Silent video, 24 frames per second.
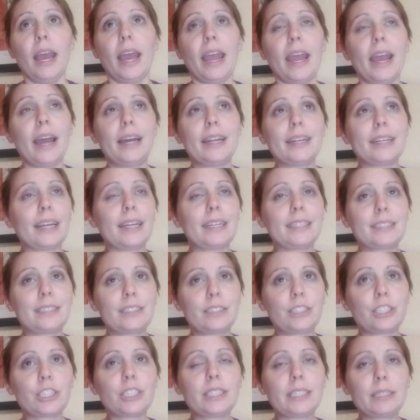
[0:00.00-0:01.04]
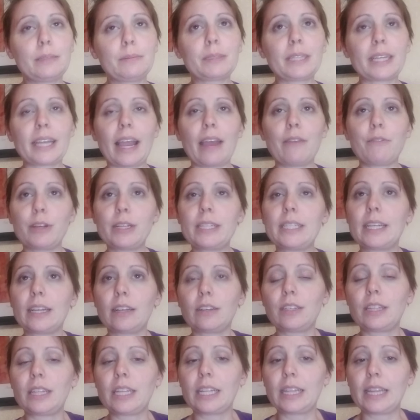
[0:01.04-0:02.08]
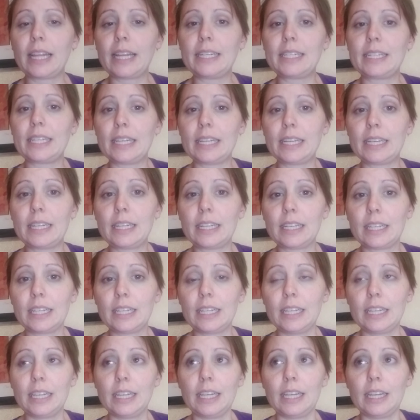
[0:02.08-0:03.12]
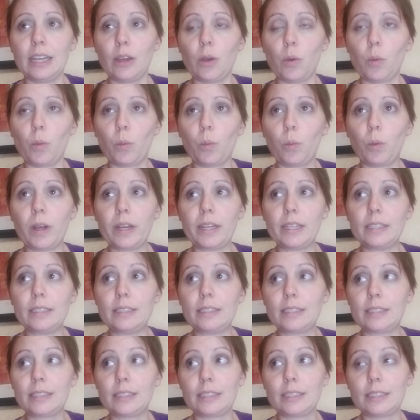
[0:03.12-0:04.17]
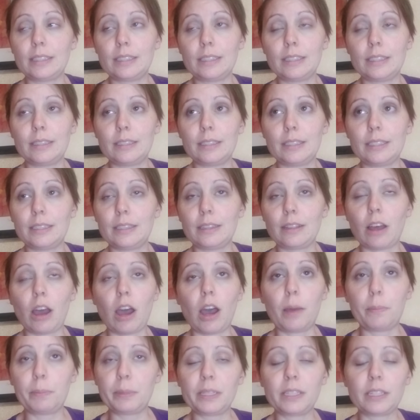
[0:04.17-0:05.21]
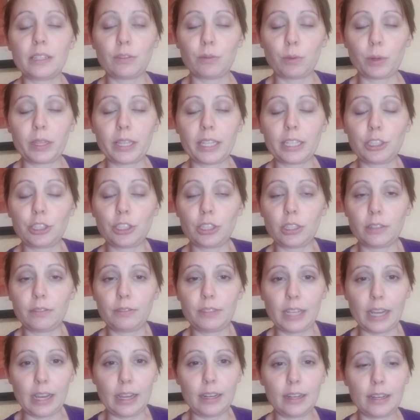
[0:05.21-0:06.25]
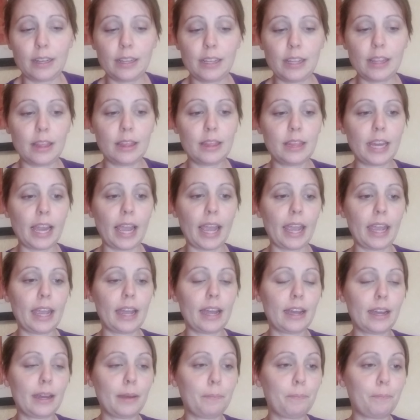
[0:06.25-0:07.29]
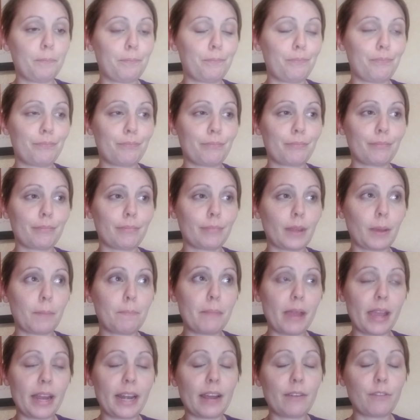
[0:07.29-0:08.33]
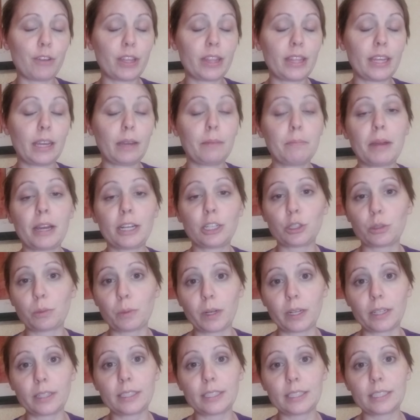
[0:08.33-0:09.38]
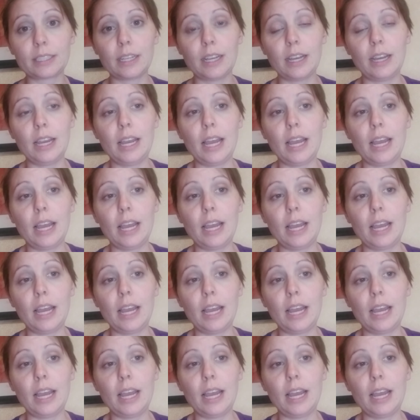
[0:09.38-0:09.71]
And it just seems like every single thing they did was the opposite of what they should have done. They um, made everything much worse.